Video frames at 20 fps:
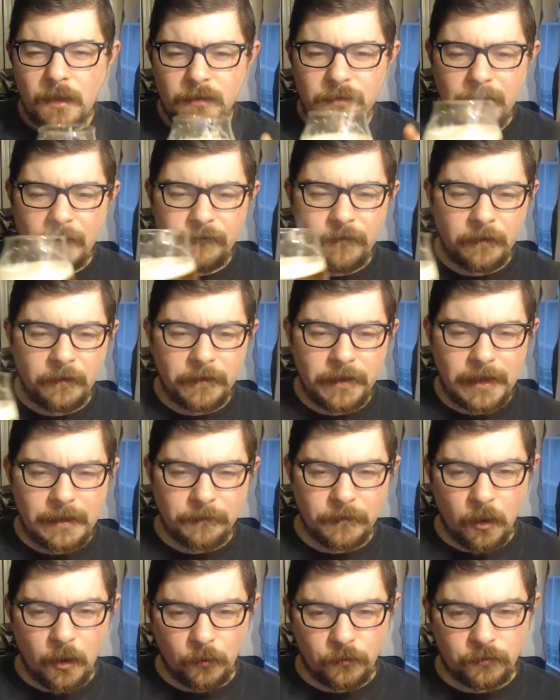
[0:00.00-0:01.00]

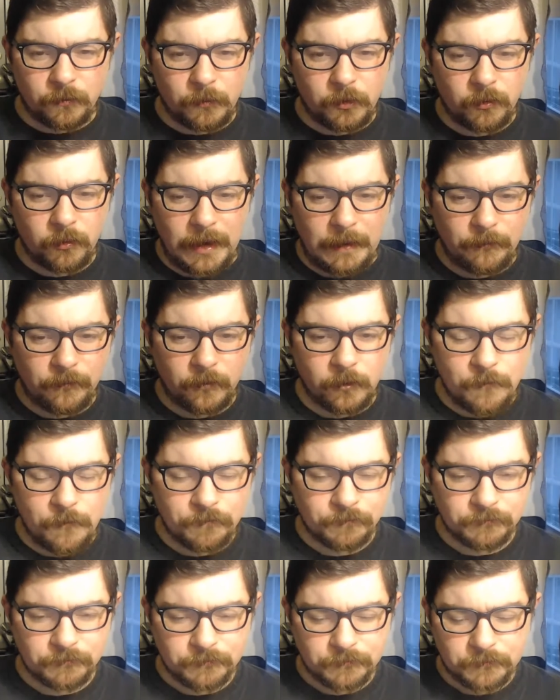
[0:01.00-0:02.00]
Definitely goes from
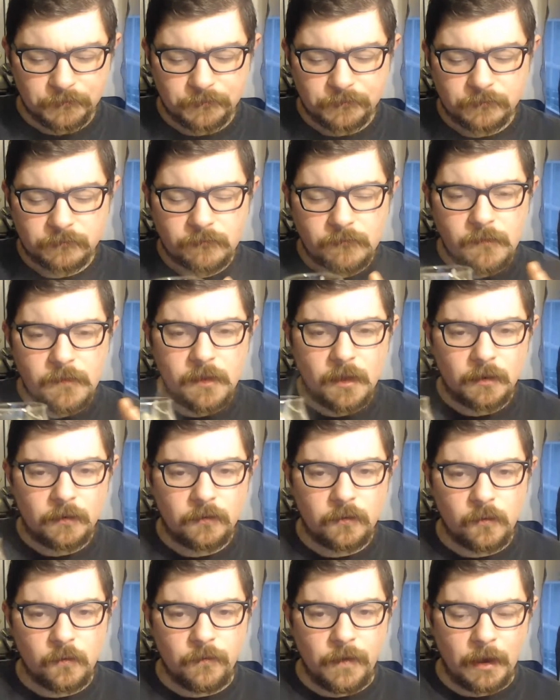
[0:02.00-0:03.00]
grapefruit
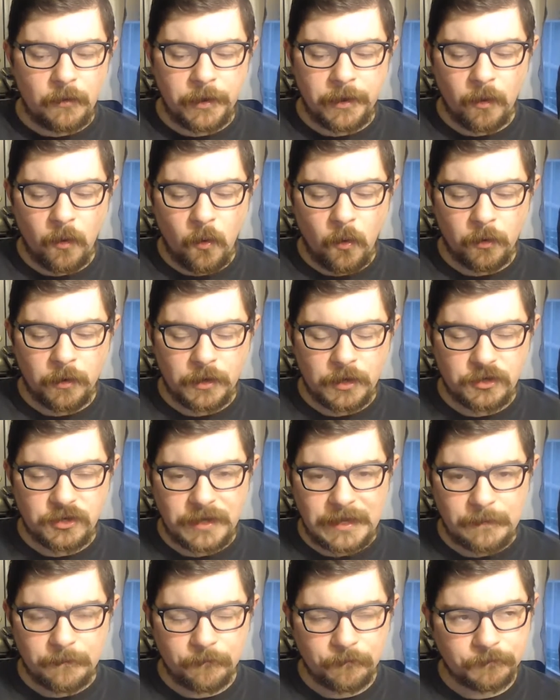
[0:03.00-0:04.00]
to very
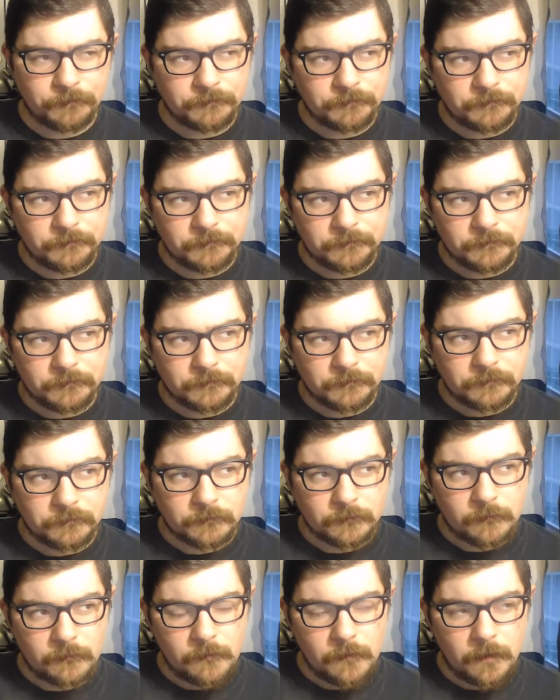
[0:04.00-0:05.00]
orangey
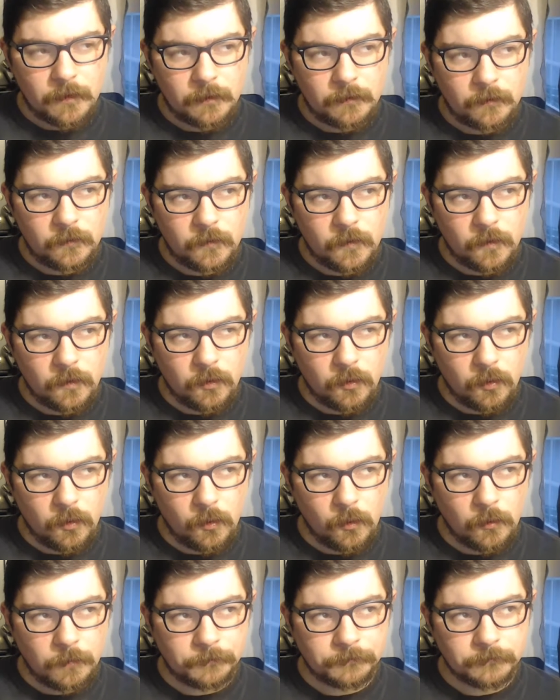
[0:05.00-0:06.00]

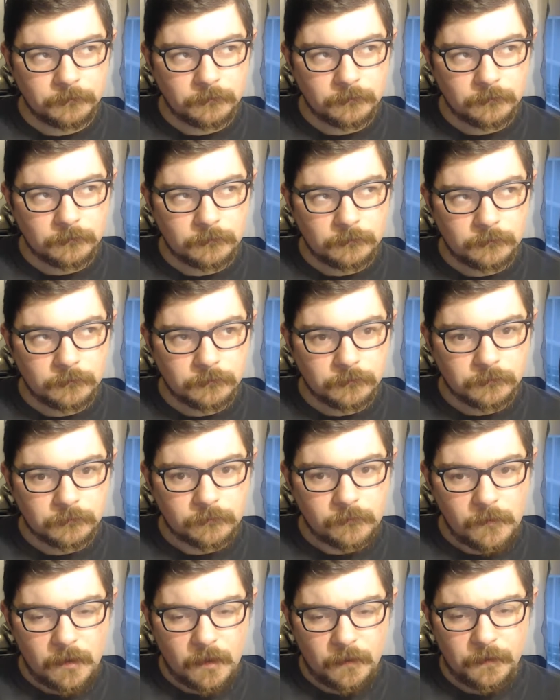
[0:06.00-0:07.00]
to
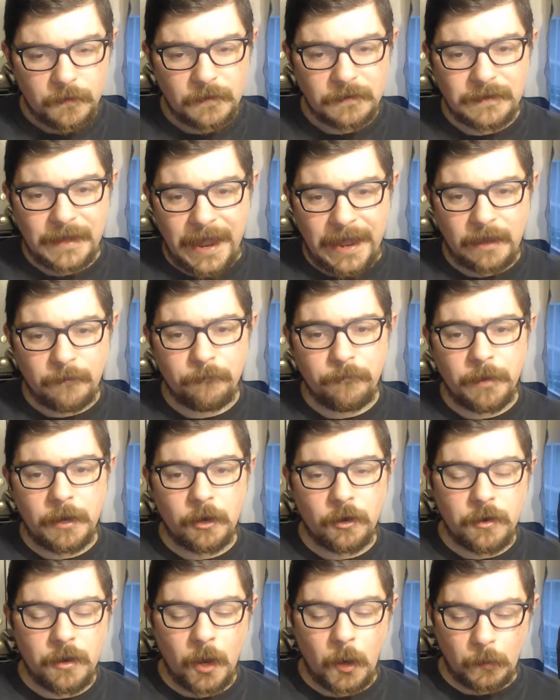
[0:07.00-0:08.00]
the dank
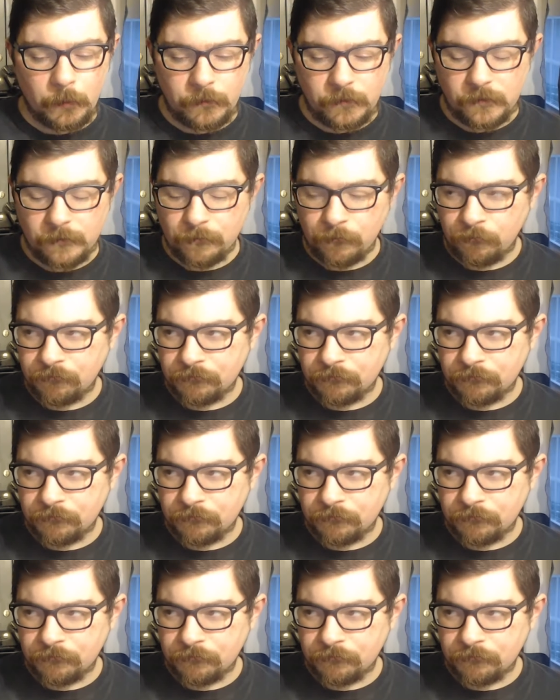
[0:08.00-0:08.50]
bitter notes.